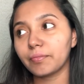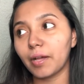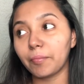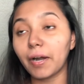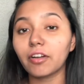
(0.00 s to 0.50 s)

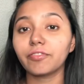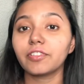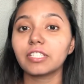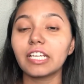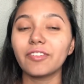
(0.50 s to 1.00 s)
a part of
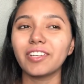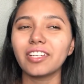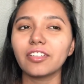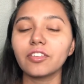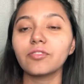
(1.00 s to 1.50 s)
your skin when
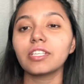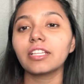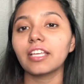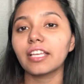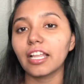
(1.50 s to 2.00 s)
you're using
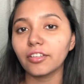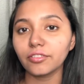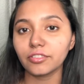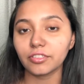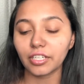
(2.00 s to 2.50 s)
the
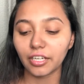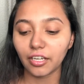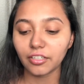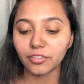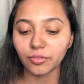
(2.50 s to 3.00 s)
yellow
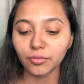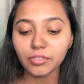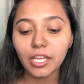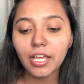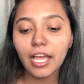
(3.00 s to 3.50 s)
undertones.